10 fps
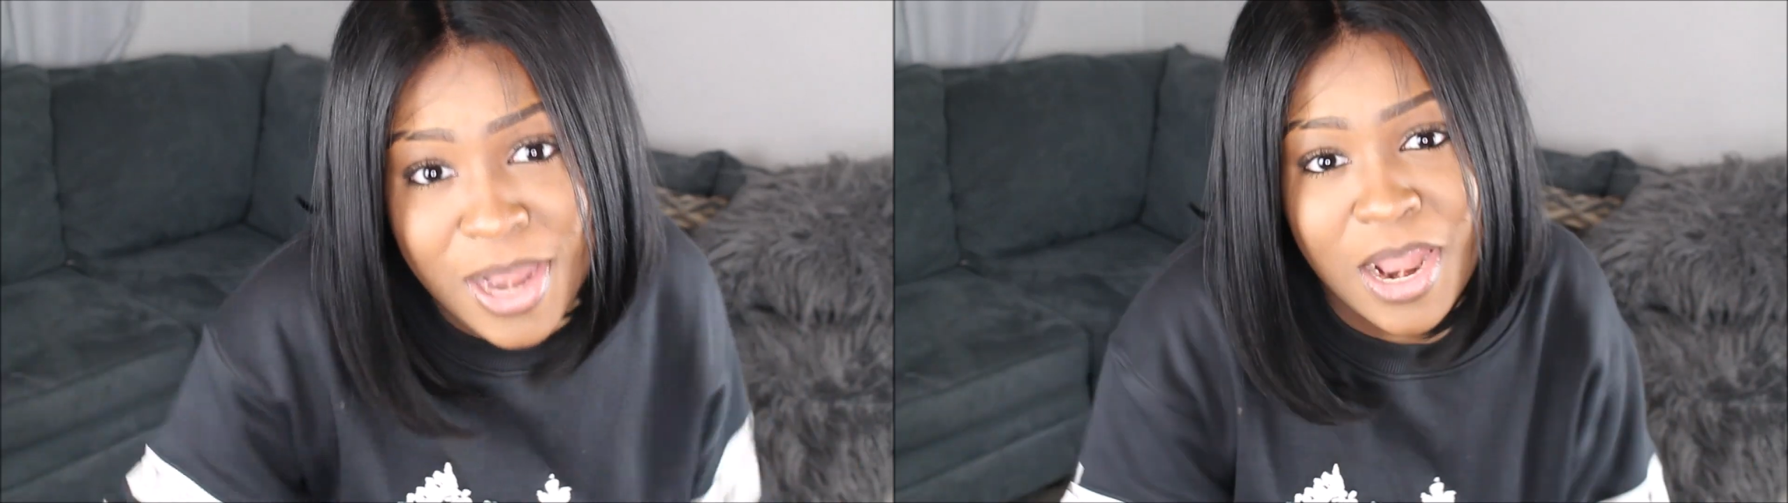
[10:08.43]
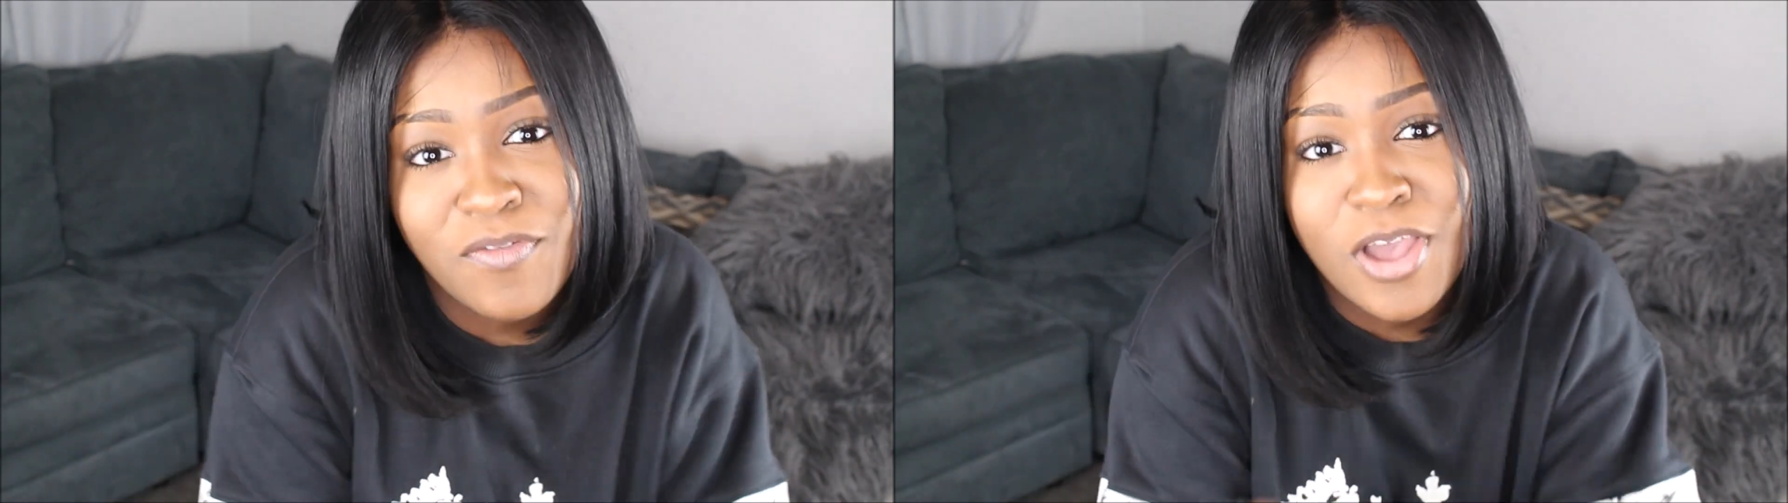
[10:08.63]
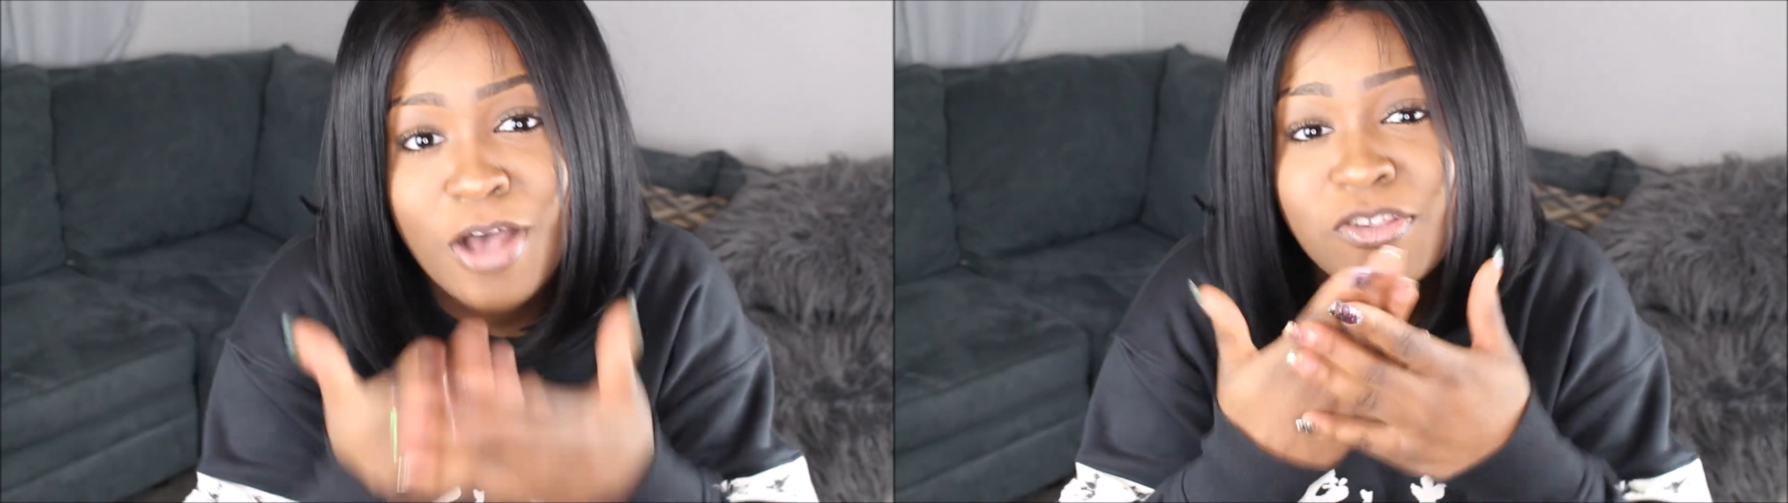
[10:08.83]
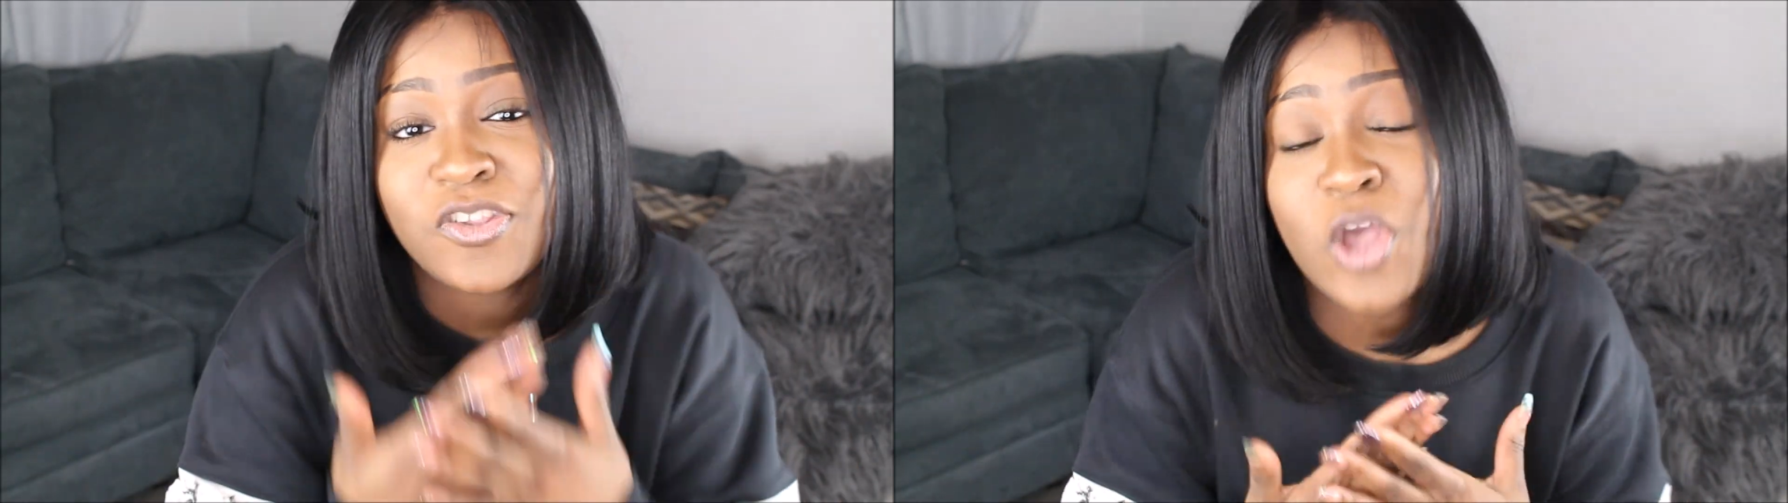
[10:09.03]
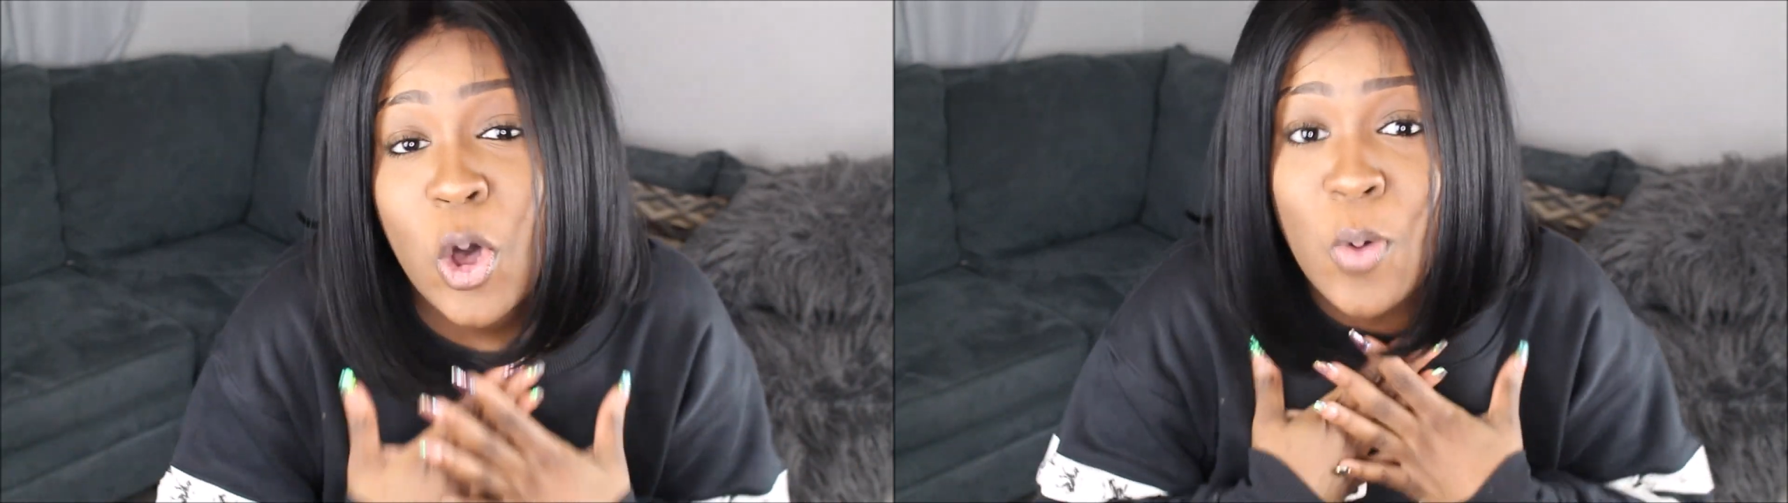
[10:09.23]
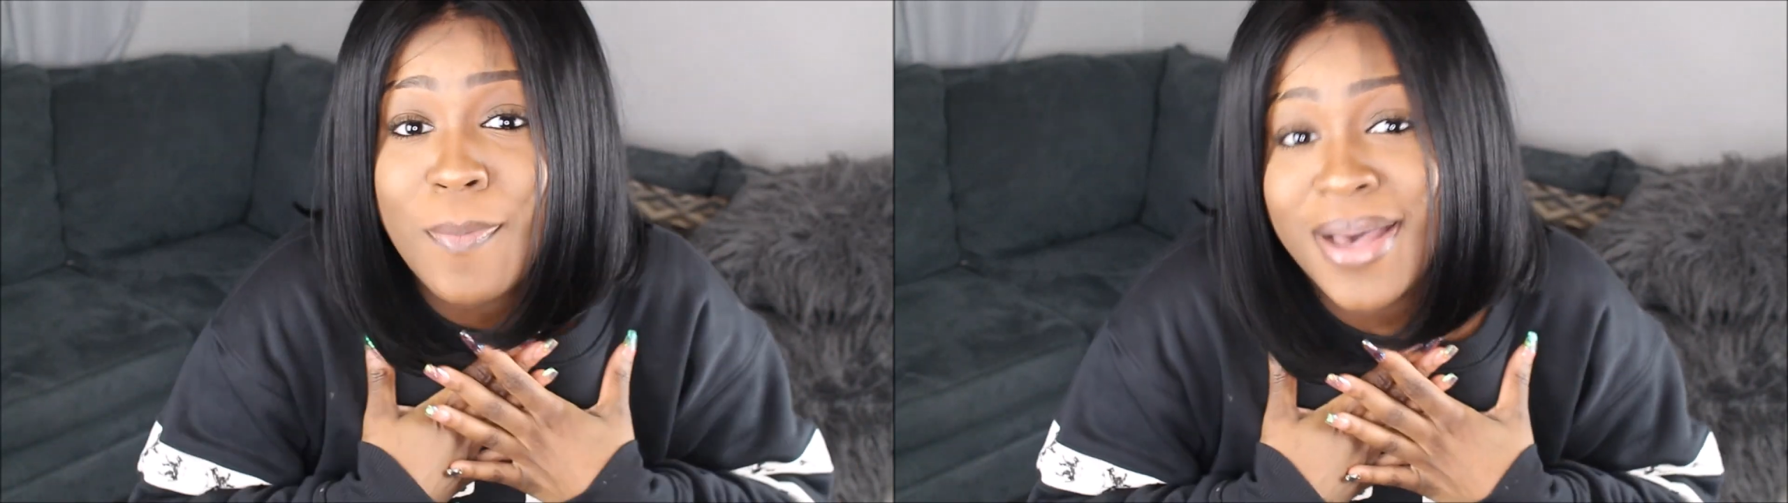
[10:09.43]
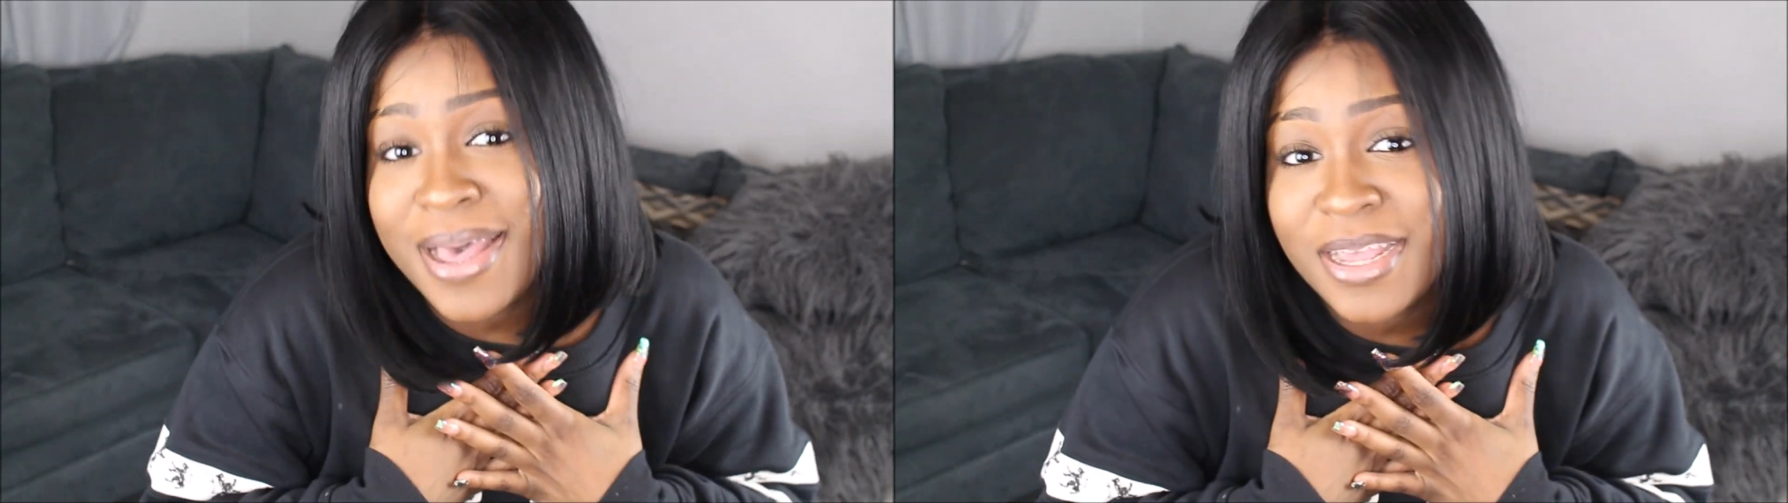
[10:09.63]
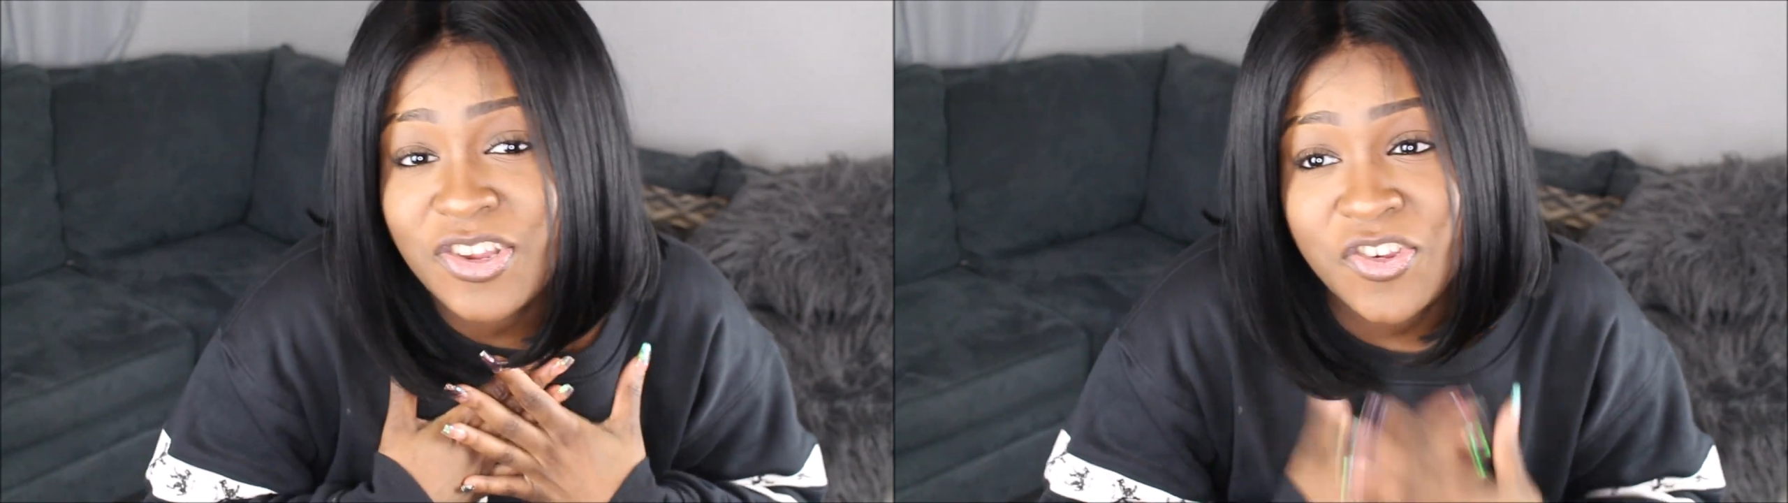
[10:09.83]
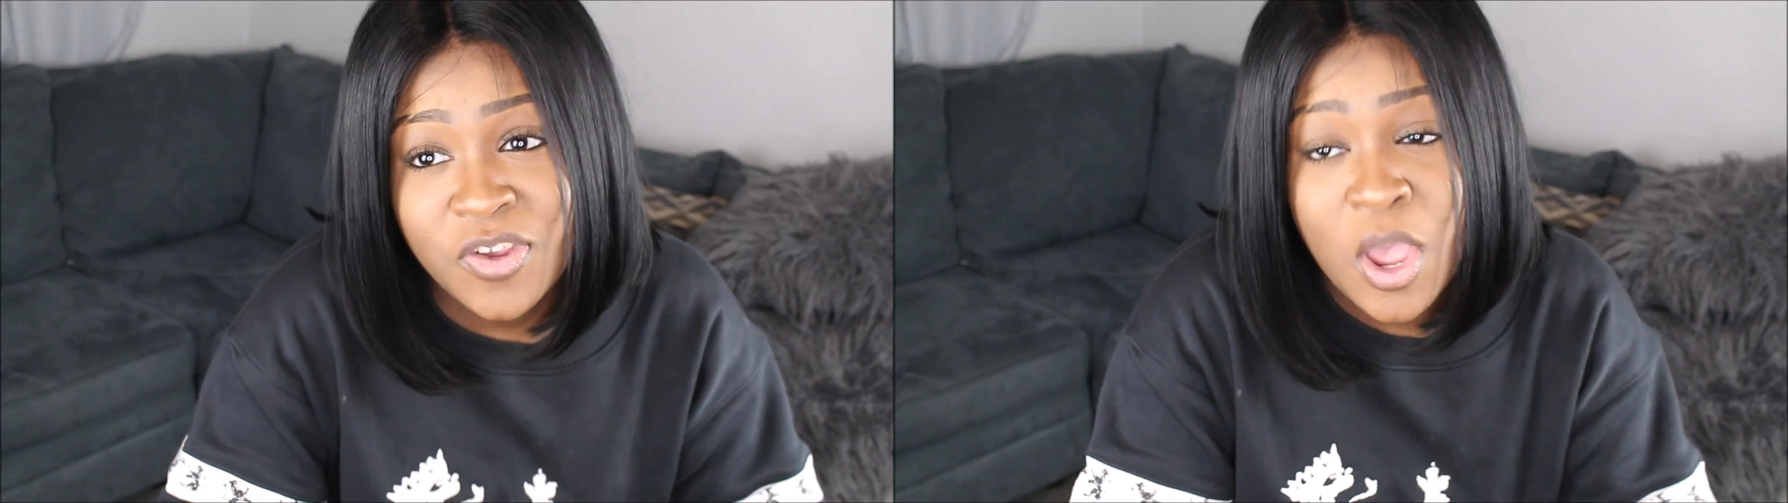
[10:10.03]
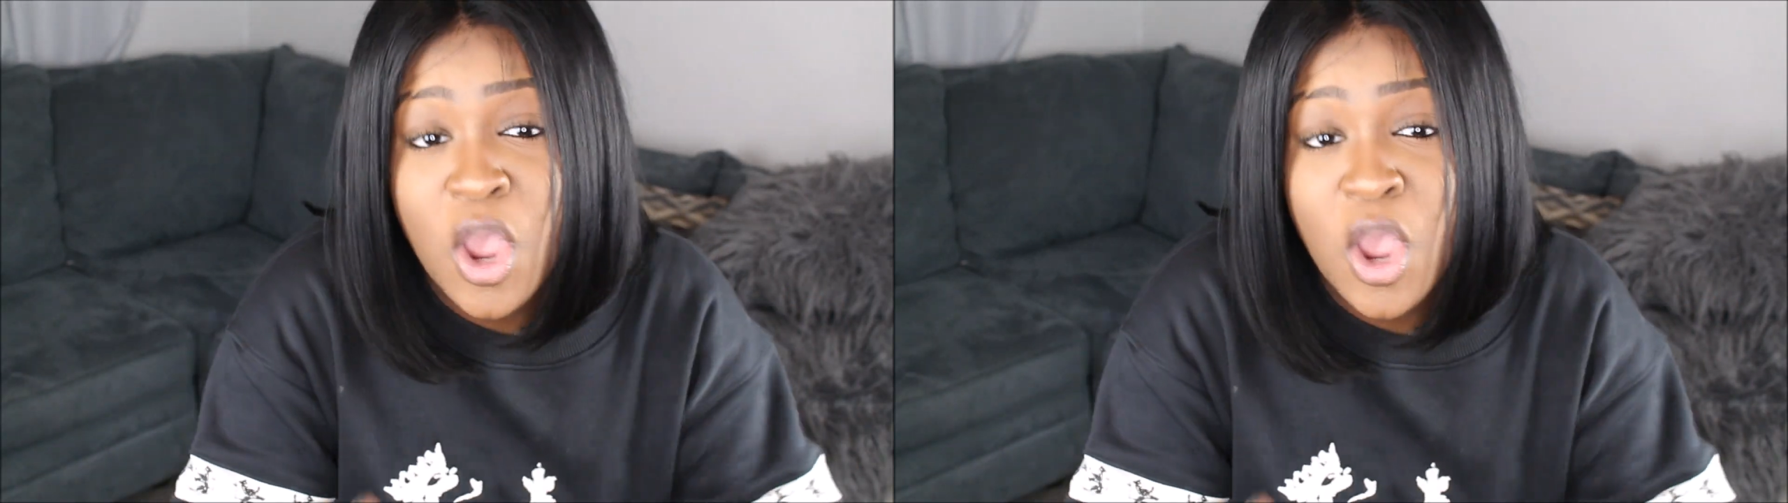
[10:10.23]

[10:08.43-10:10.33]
Love y'all so much.